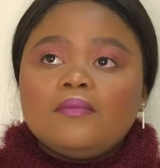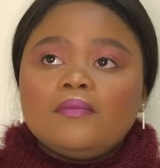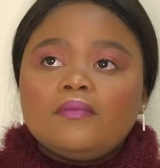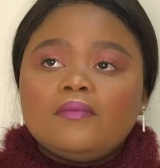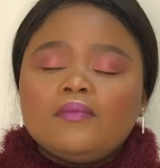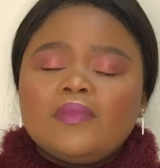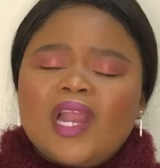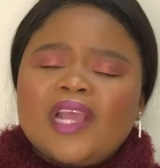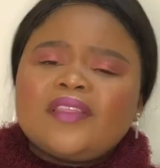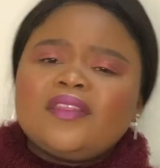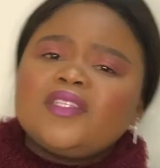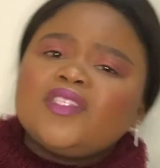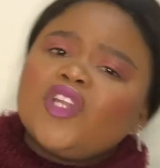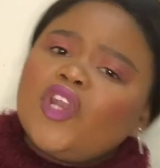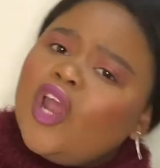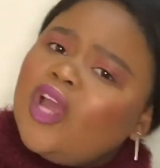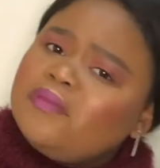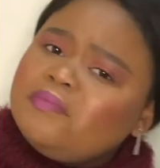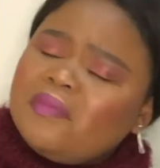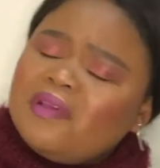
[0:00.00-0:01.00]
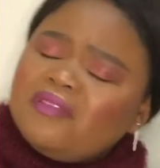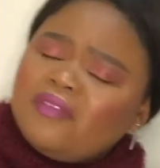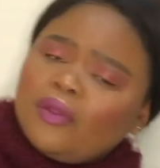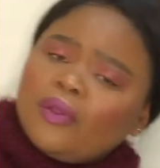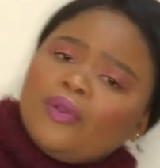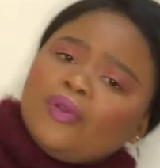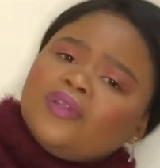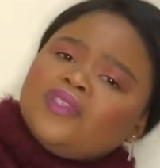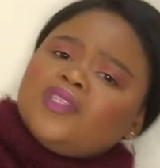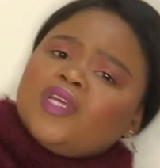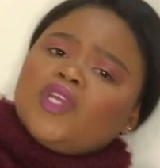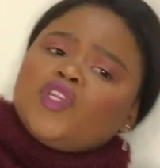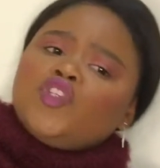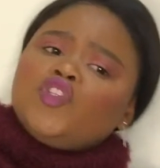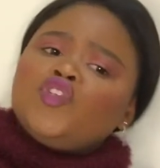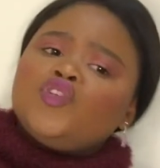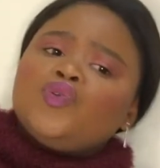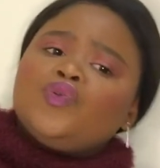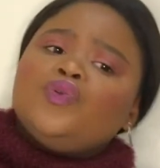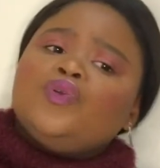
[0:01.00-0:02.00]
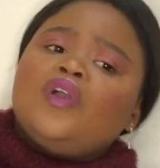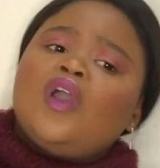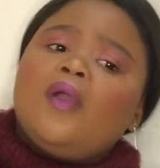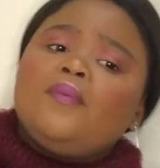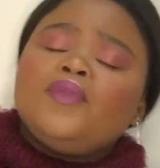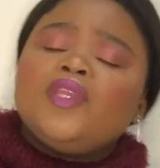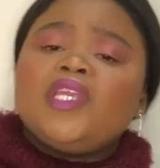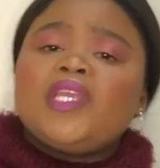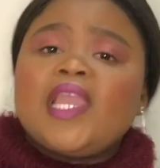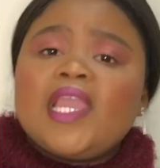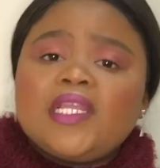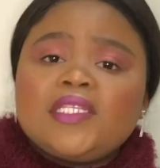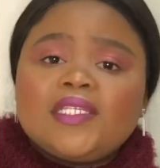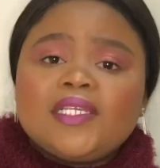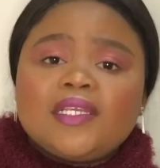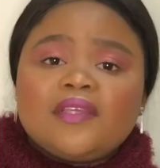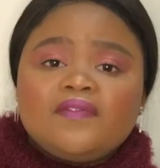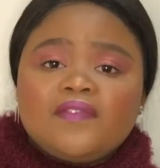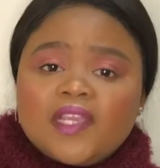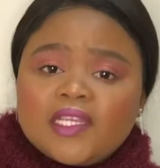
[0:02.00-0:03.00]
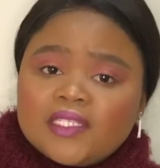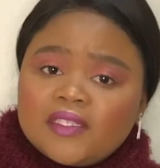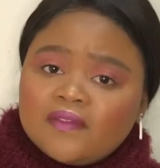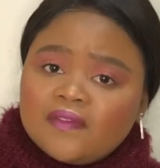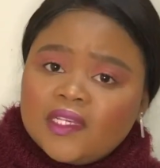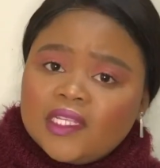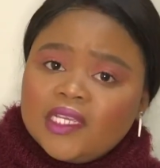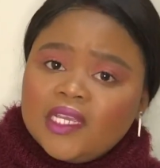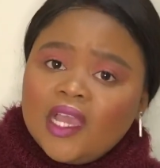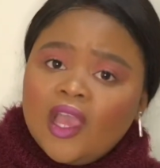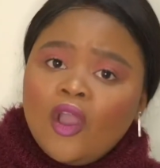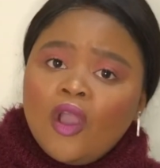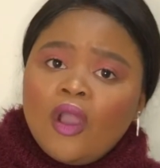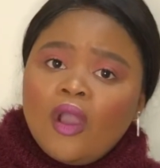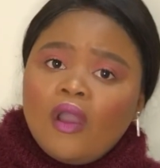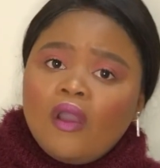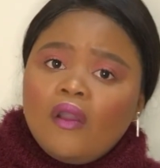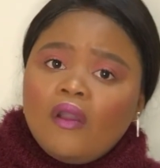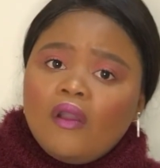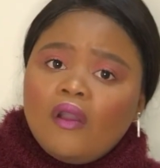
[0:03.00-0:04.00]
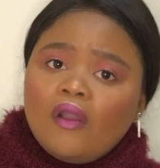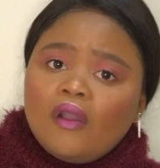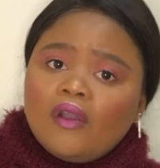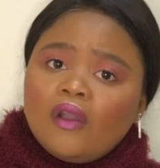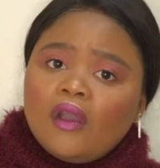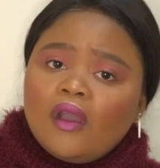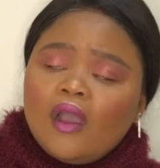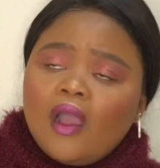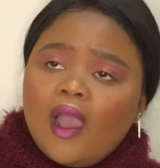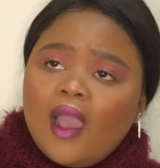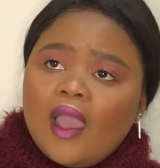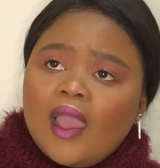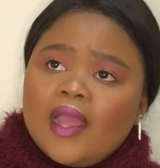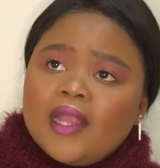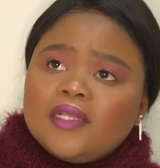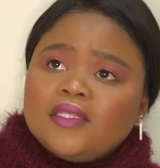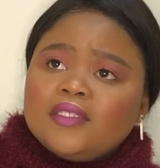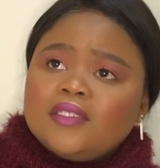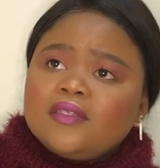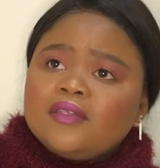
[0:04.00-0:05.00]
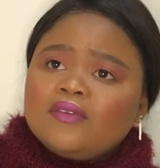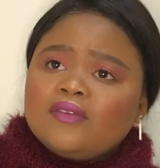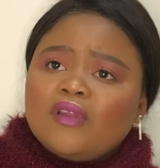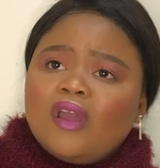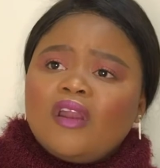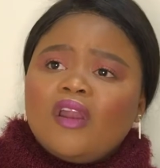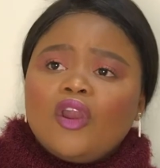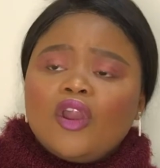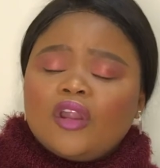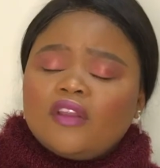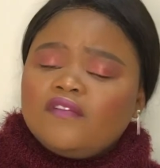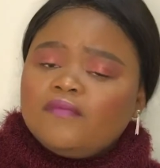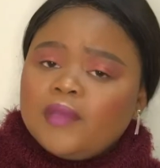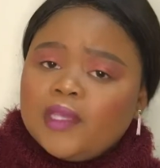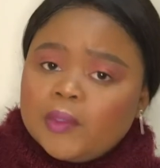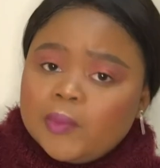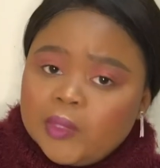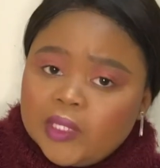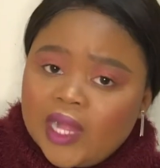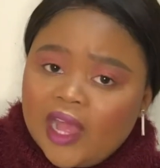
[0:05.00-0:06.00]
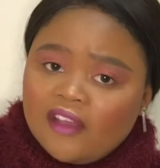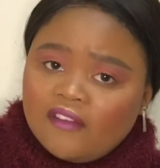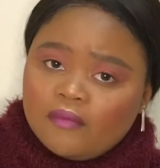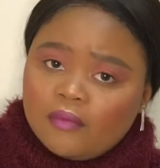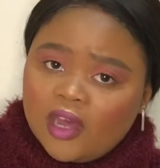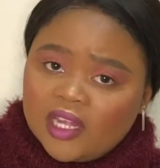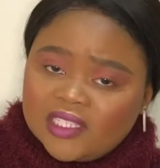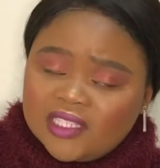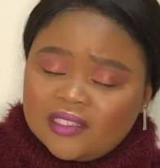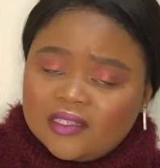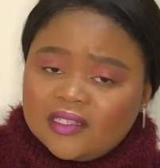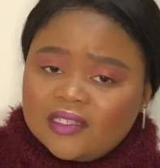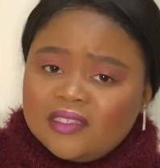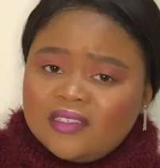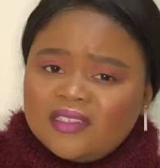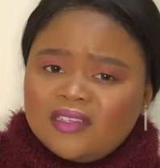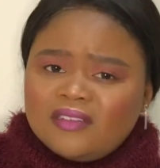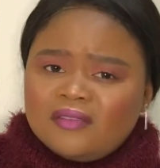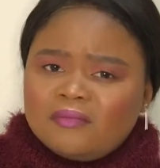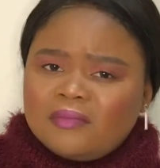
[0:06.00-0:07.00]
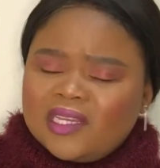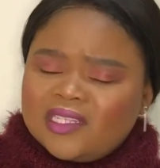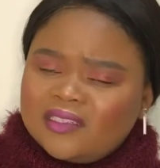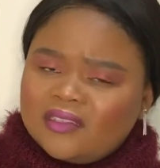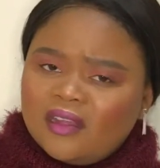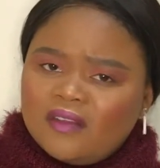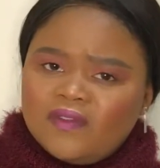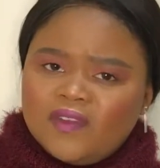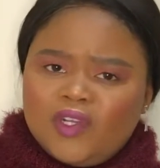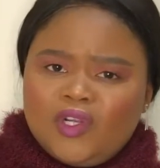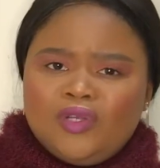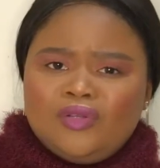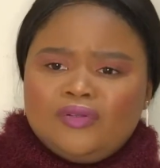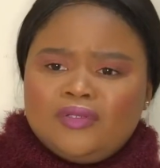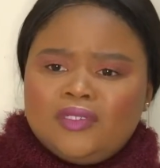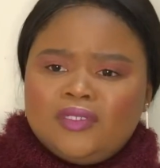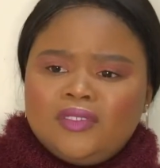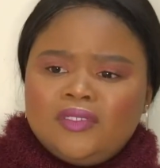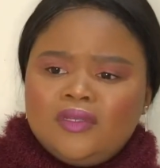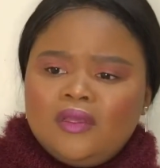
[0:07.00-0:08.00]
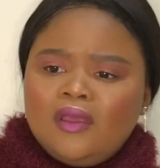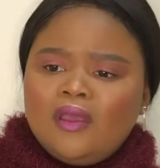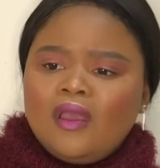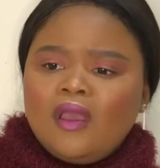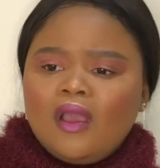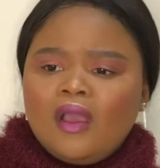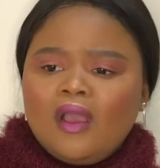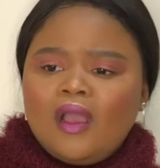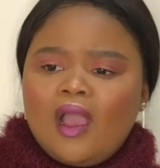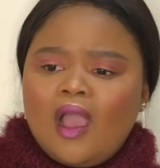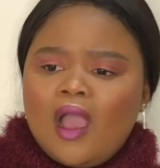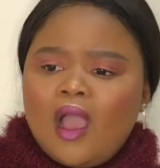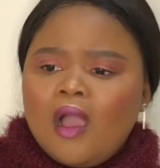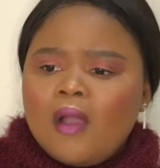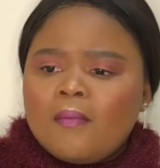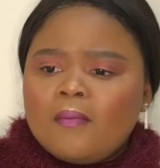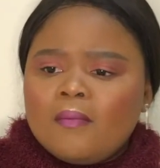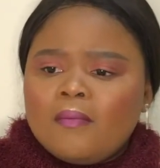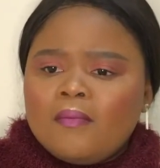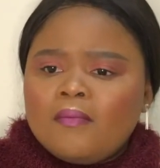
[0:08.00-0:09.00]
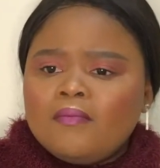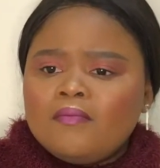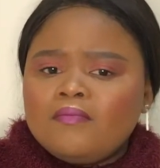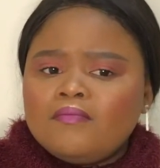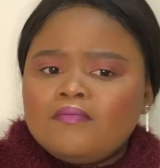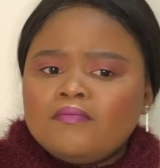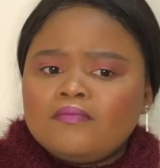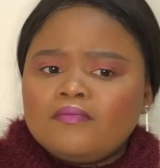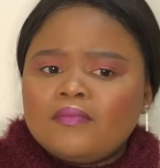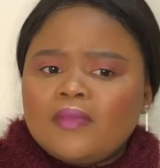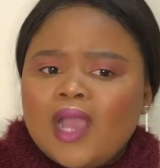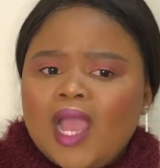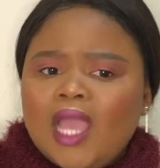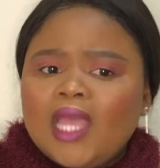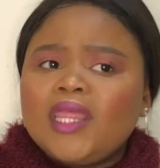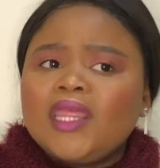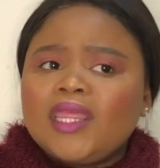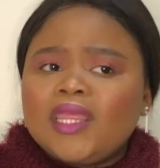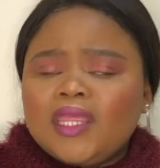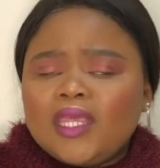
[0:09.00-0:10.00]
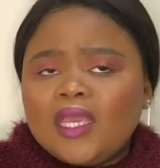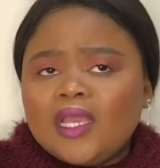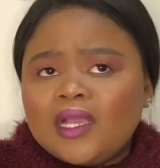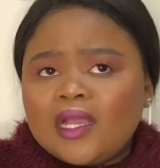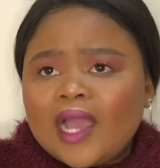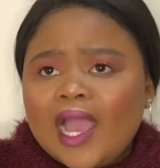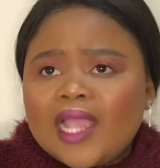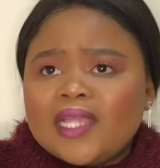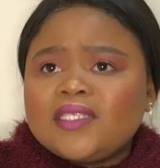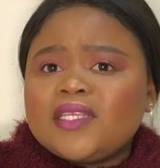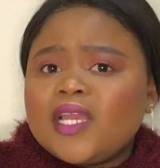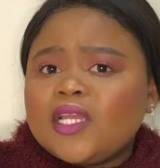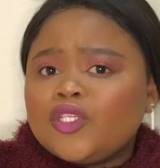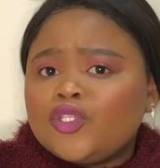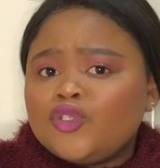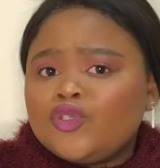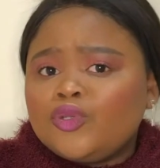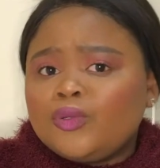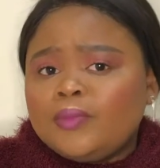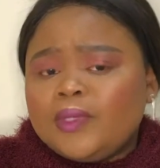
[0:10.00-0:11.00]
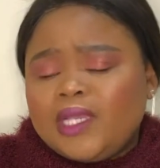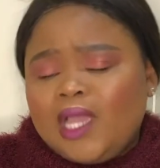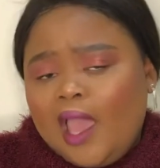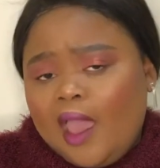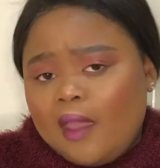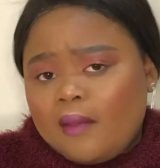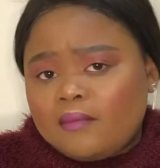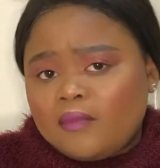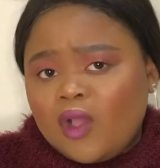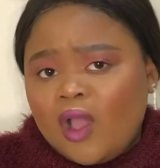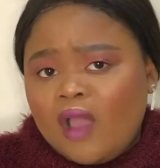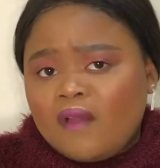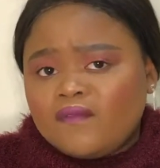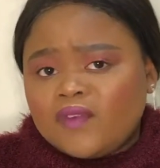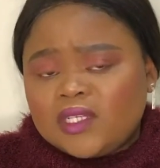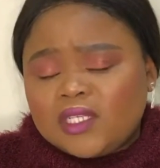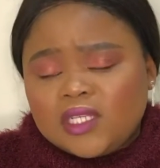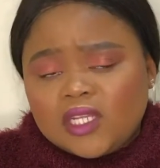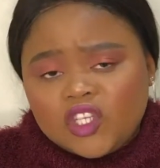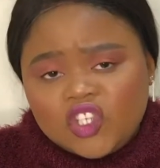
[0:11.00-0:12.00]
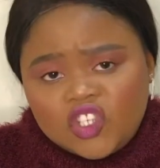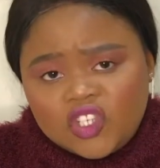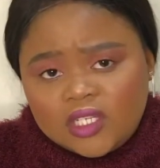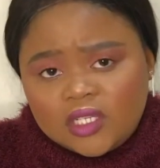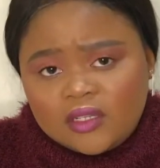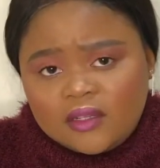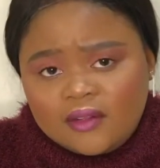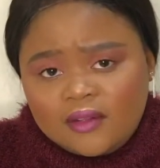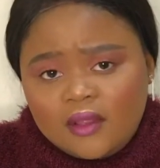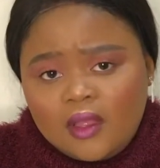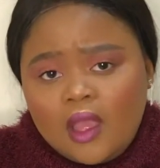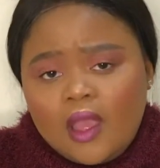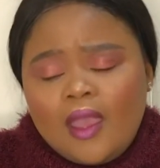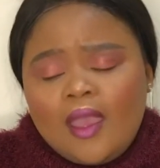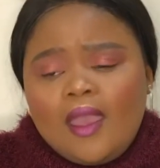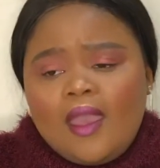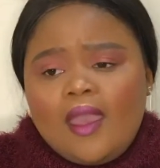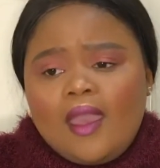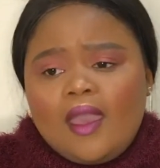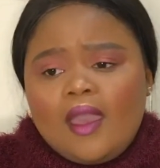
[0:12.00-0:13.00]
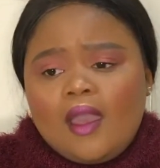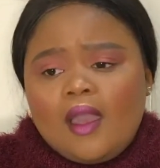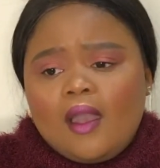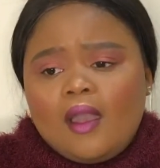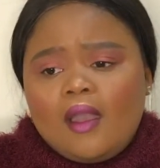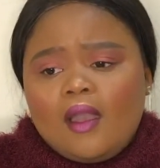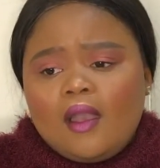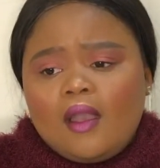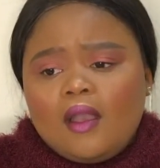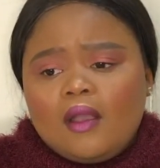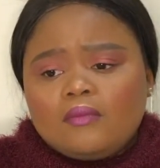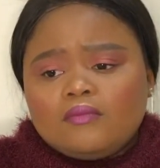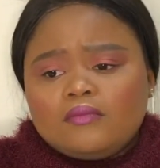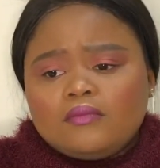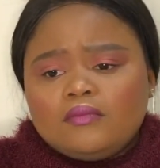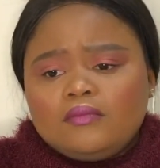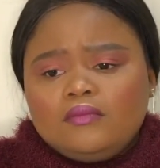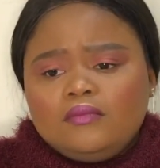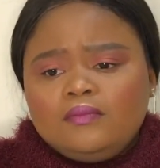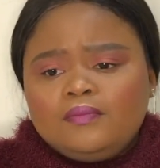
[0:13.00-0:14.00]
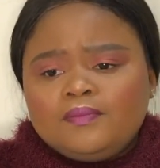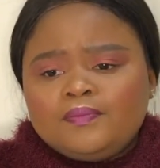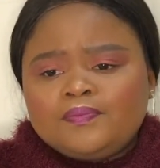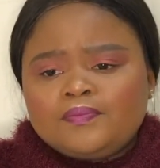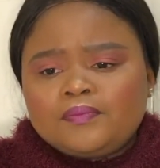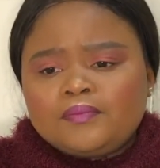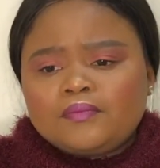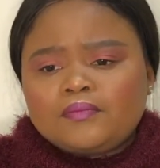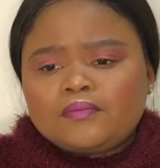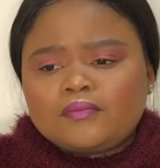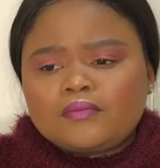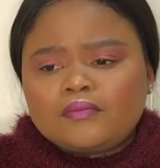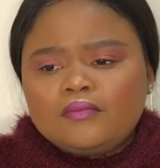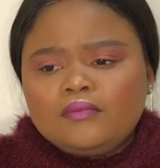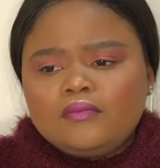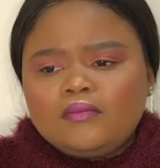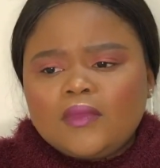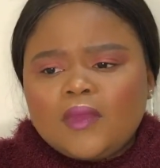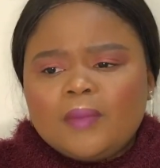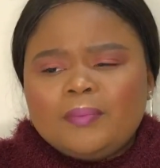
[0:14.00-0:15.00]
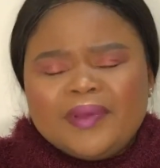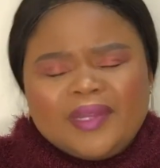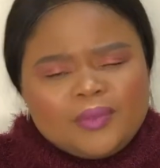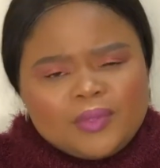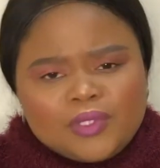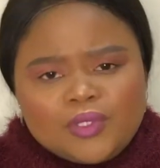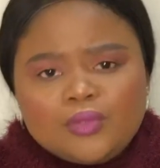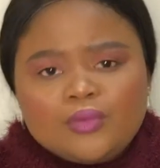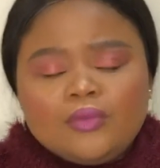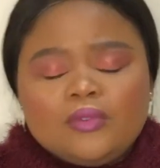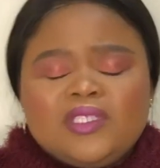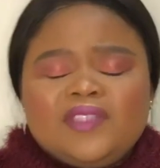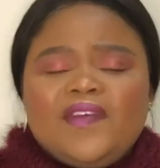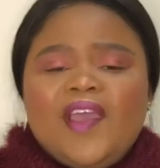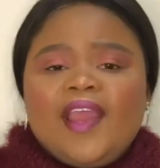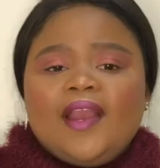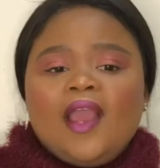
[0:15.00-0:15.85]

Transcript: Like there's a lot, man, that goes into communicating effectively, and not a lot of people have mastered it, myself included. I think I tend to become confrontational, but it's fine.